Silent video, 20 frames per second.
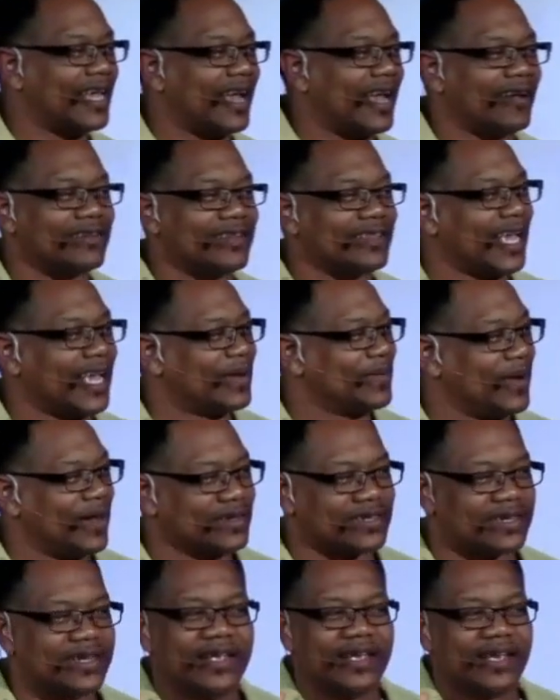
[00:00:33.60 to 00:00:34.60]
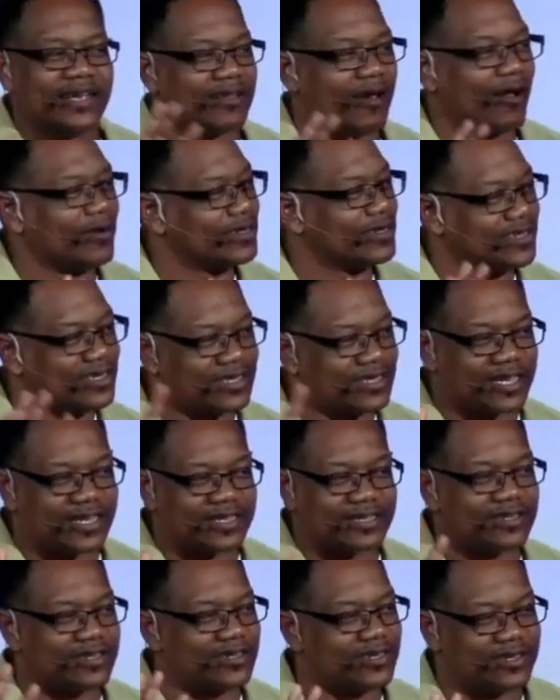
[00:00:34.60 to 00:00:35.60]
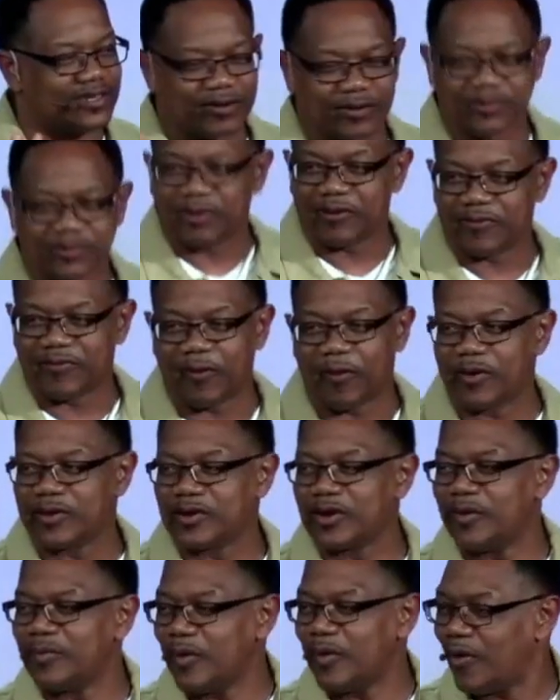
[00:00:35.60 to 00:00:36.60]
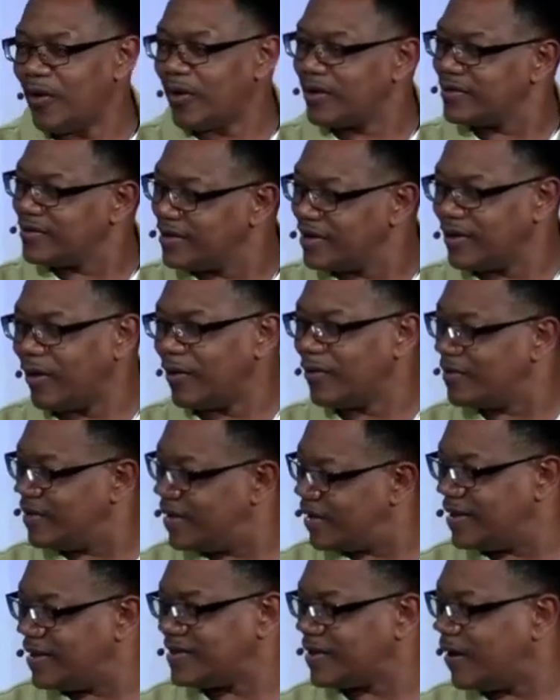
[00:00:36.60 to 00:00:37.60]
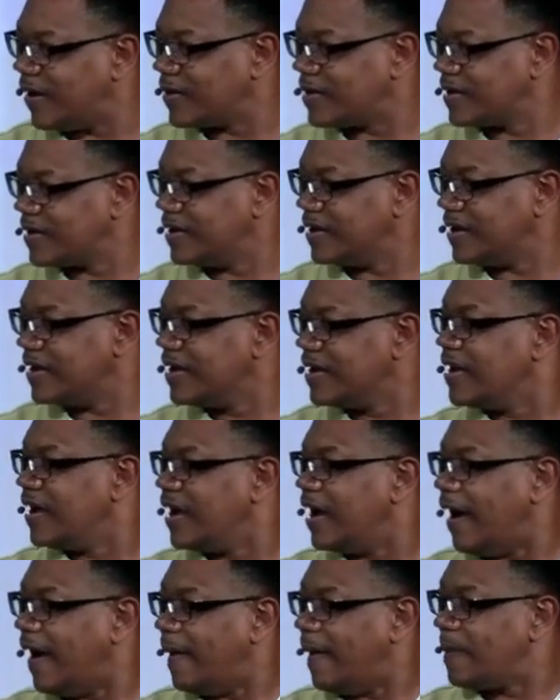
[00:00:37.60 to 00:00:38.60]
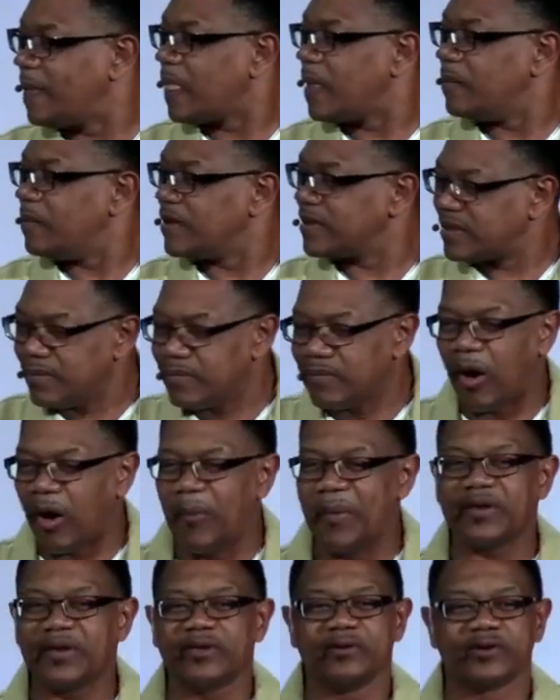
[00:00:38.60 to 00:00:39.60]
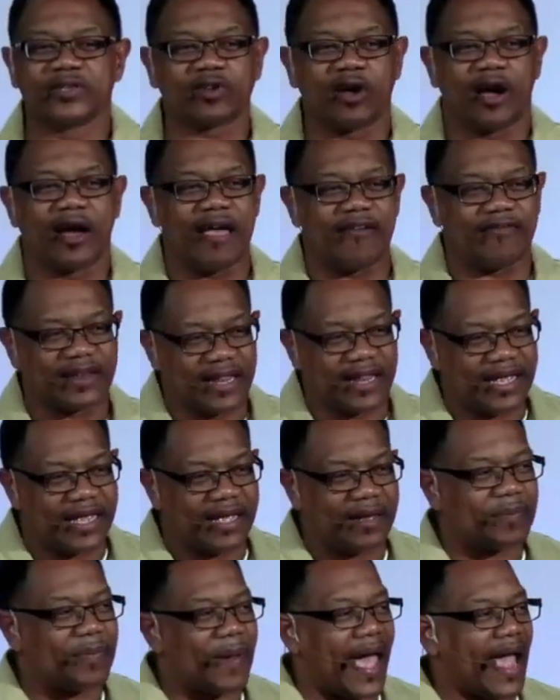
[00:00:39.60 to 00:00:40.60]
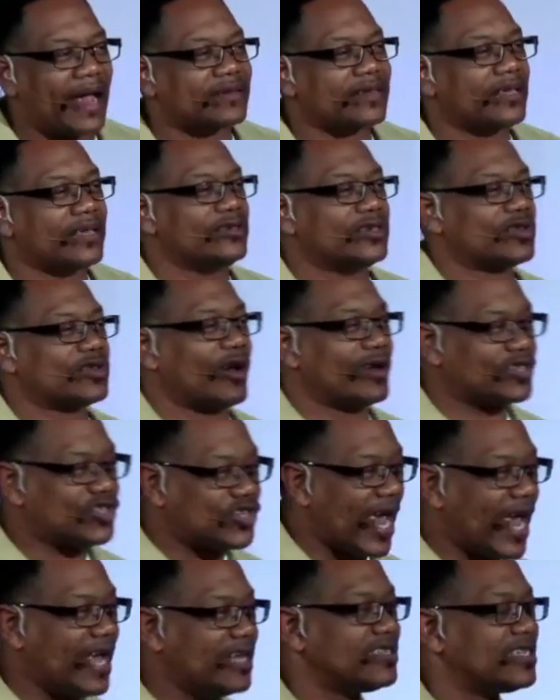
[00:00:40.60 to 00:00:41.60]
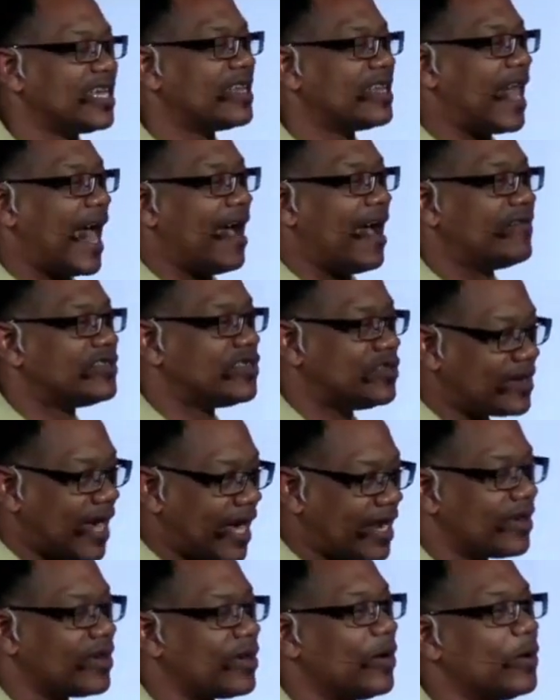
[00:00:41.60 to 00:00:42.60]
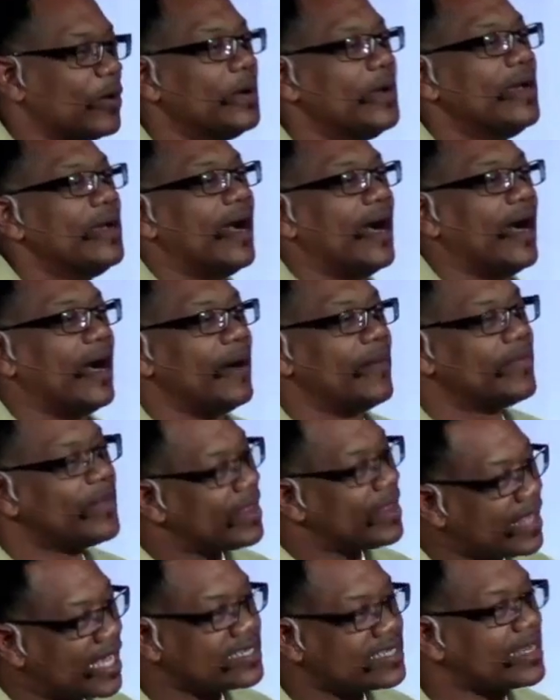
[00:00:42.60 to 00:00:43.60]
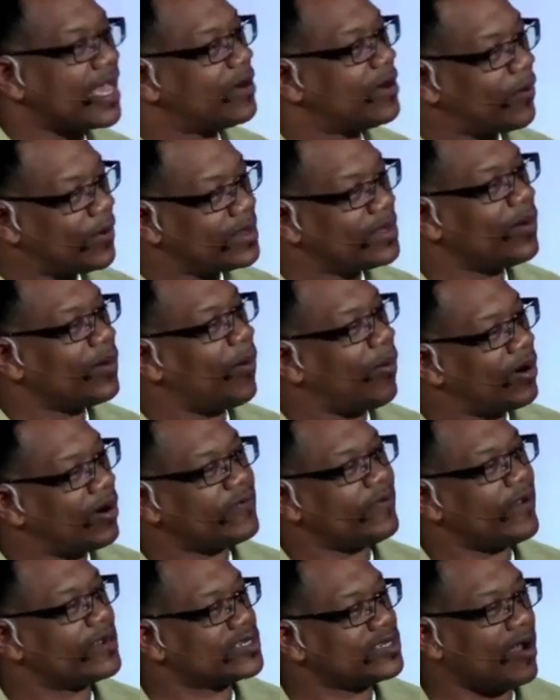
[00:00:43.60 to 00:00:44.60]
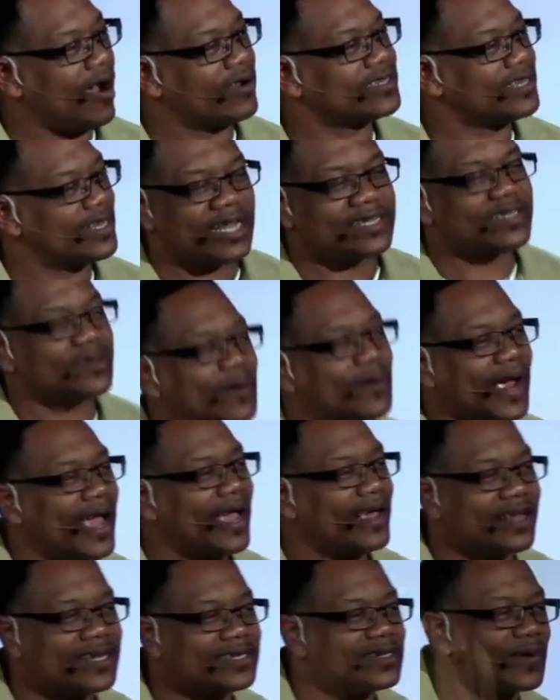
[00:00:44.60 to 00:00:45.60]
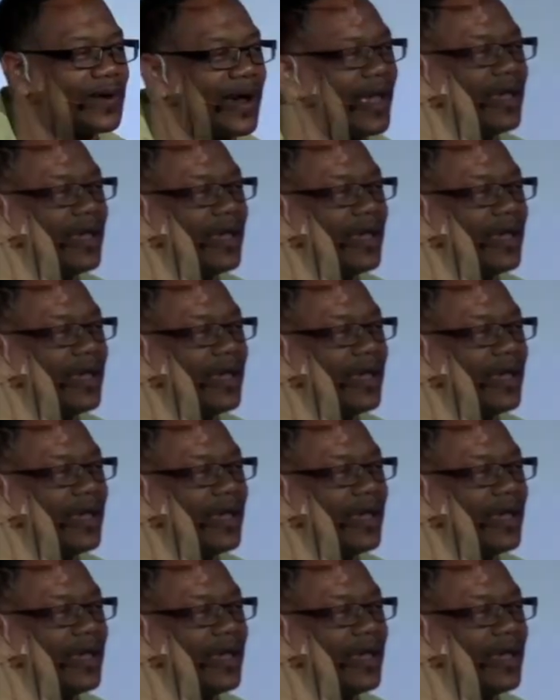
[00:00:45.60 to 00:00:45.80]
anything about you. As long as it's just, you know, you're for no more, you know, it's all good. But the moment you start having an impact and you start changing lives, you got to know that's kind of when the warfare starts. And that's okay. That's okay.